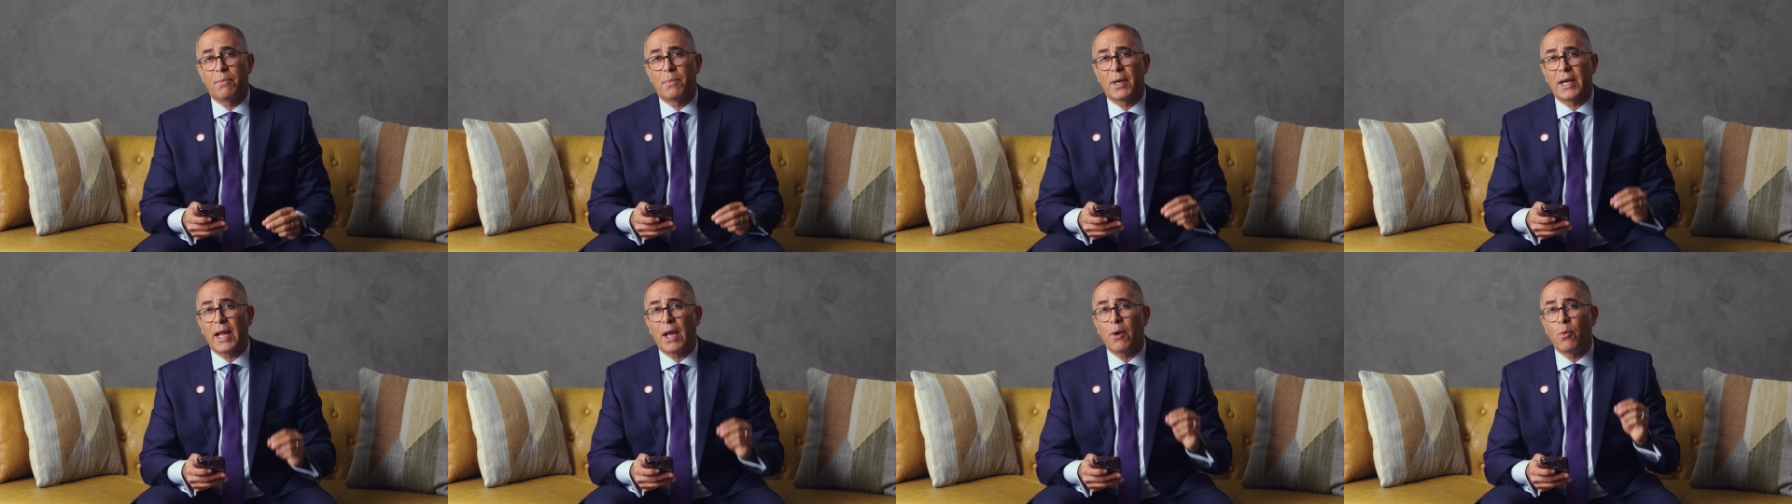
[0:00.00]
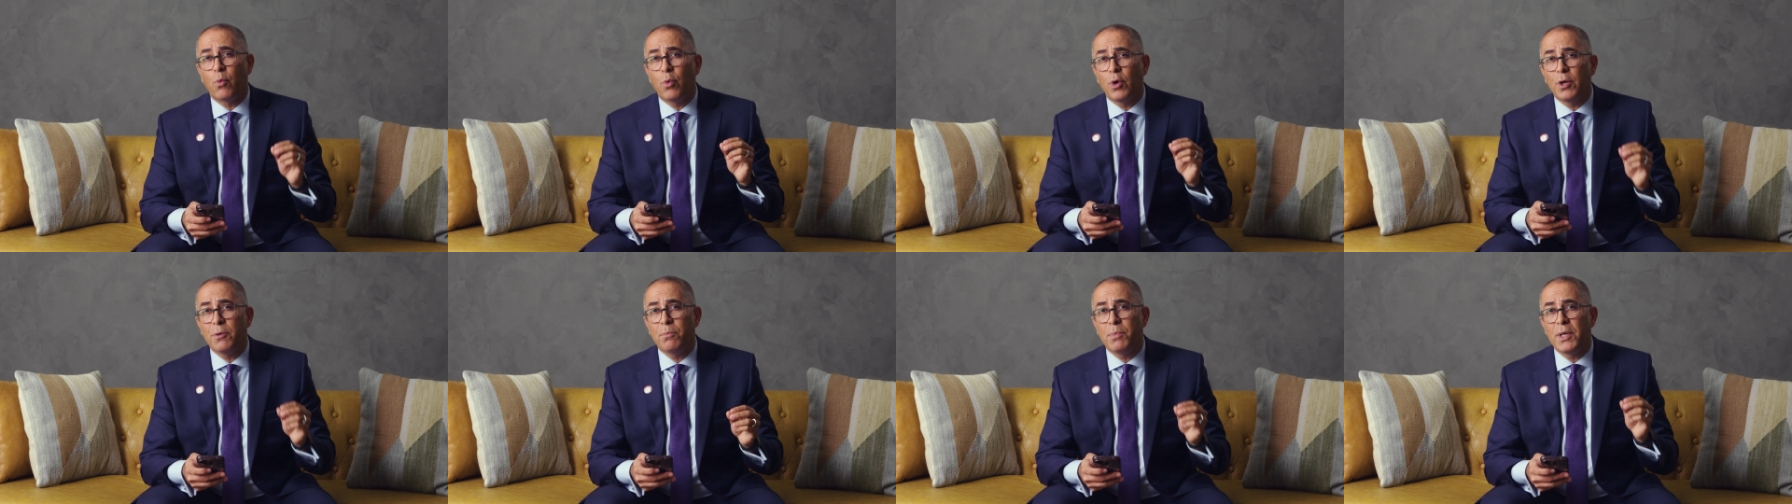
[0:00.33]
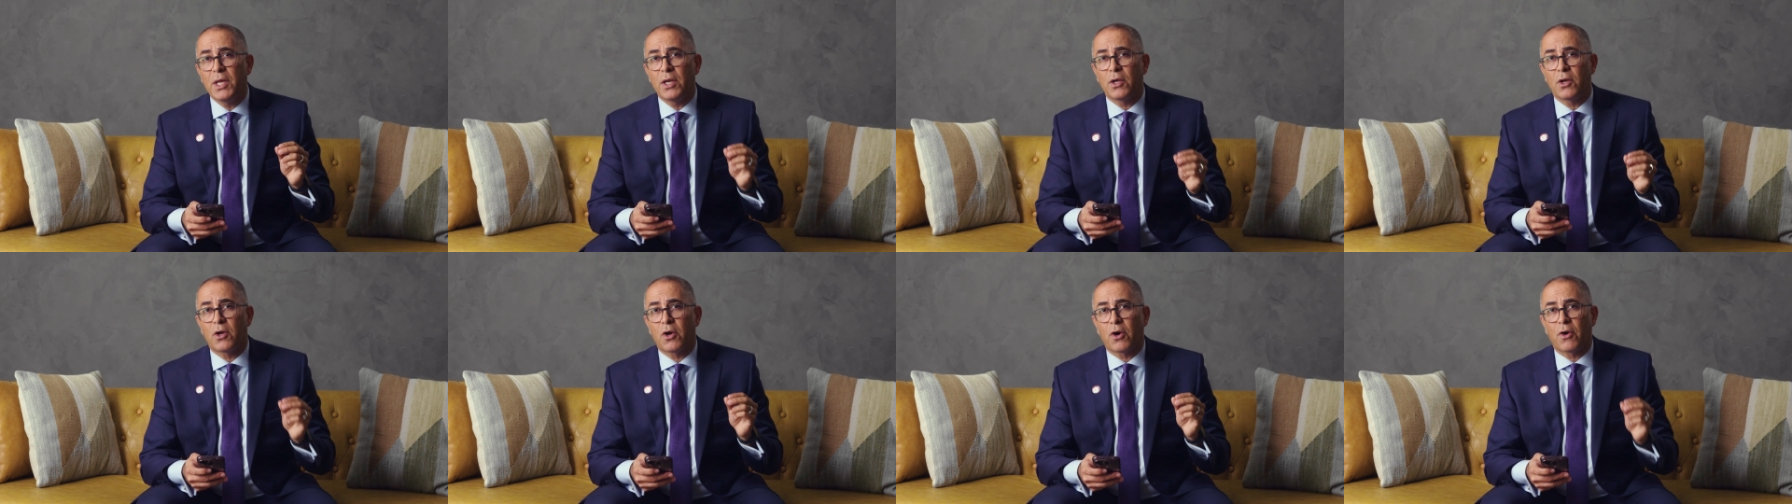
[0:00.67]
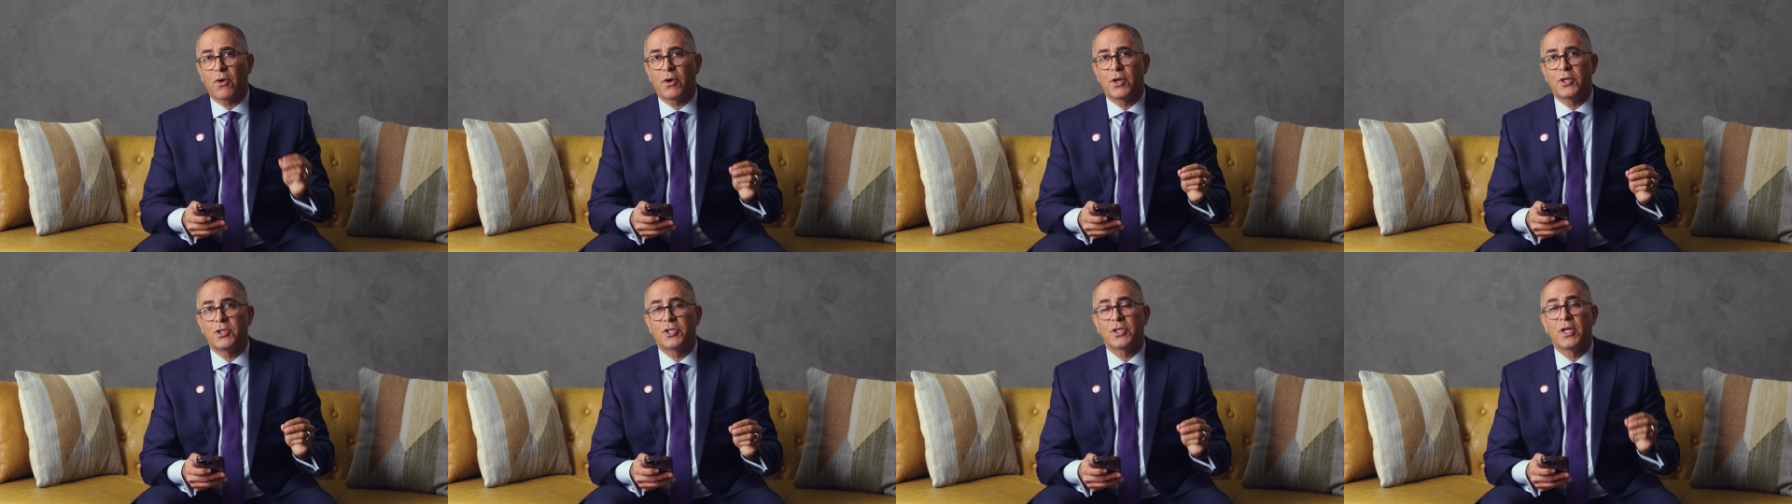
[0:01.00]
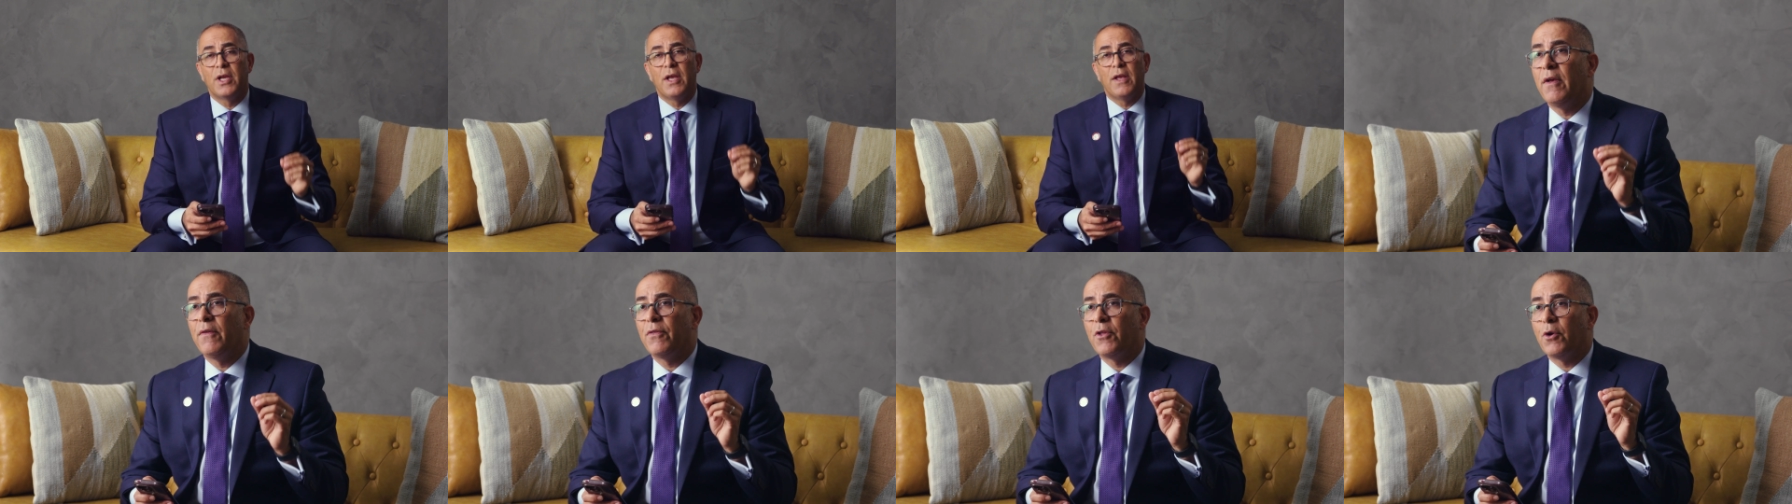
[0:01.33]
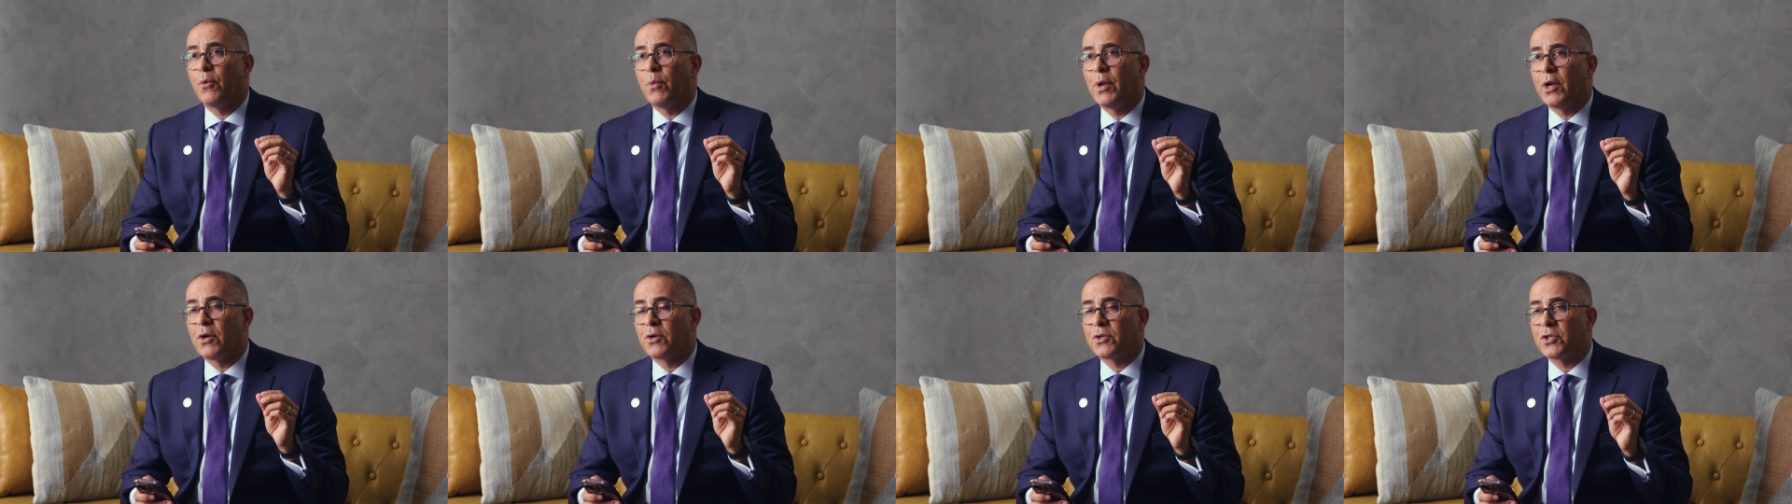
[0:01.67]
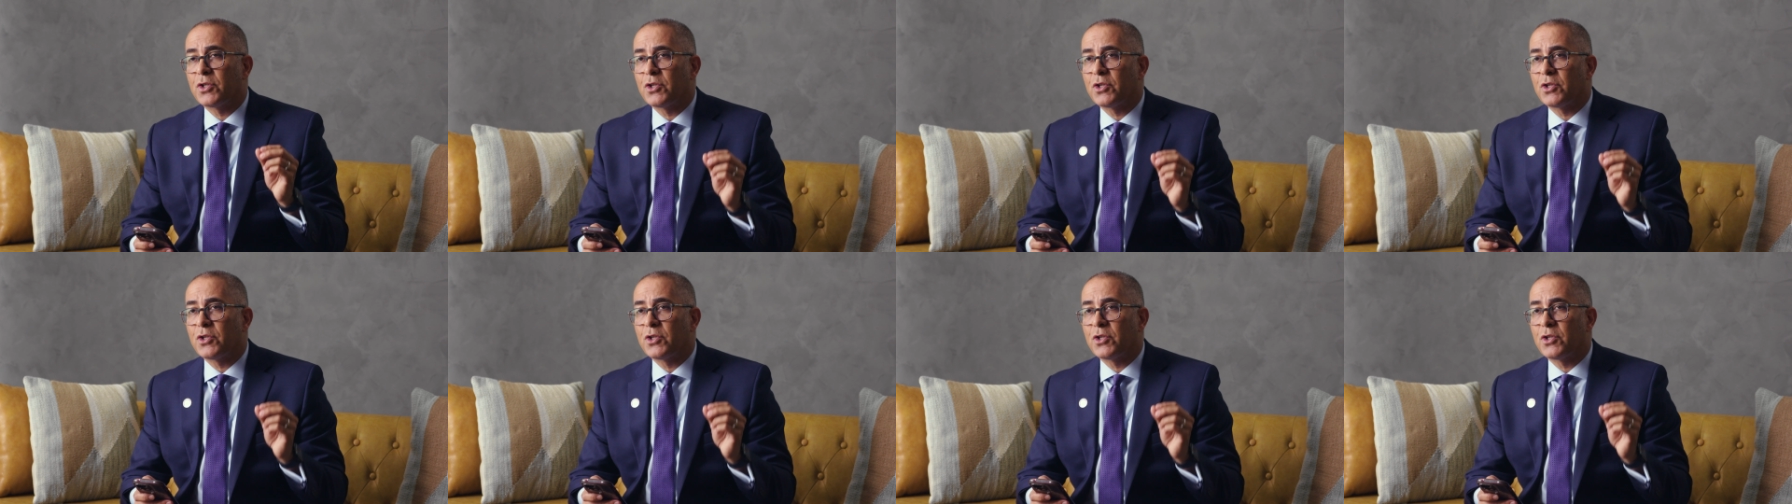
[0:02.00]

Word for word: But I would be encouraged that we are